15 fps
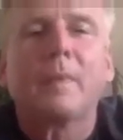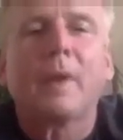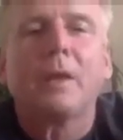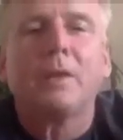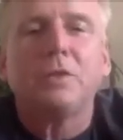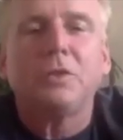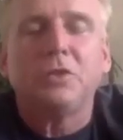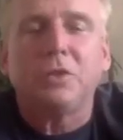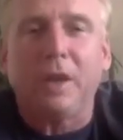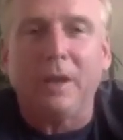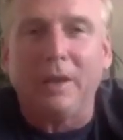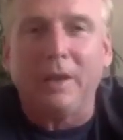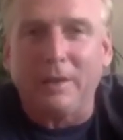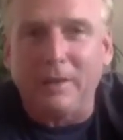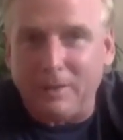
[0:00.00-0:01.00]

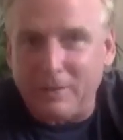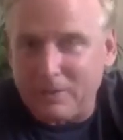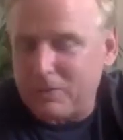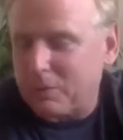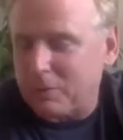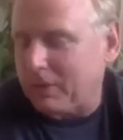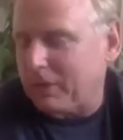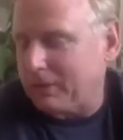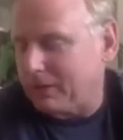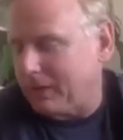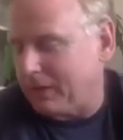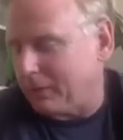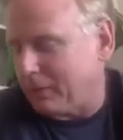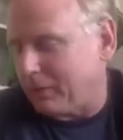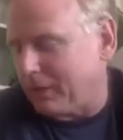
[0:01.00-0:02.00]
Change. Well
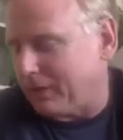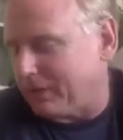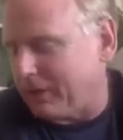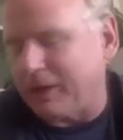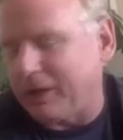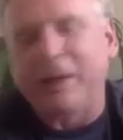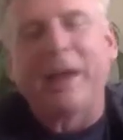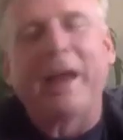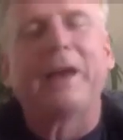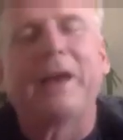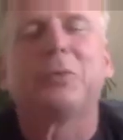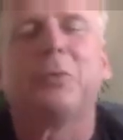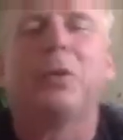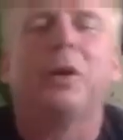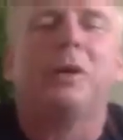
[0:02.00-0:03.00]
done, well done. Last
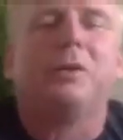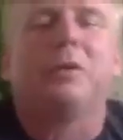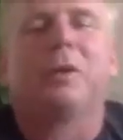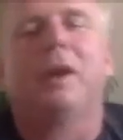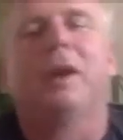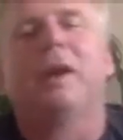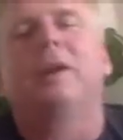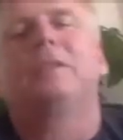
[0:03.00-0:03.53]
one, you guys,